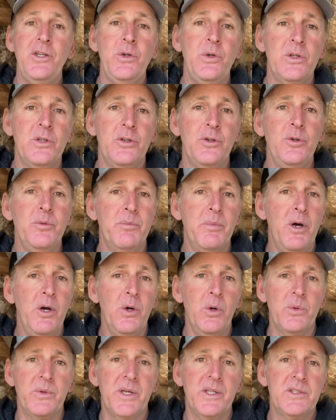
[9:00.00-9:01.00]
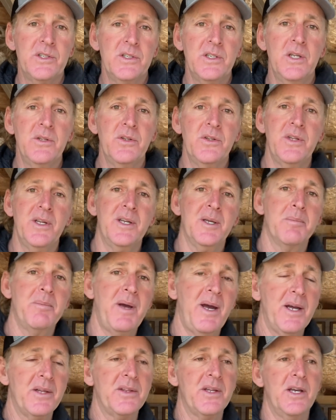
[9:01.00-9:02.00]
can do both. That's another thing
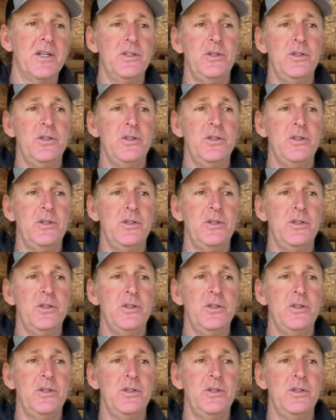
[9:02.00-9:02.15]
about that.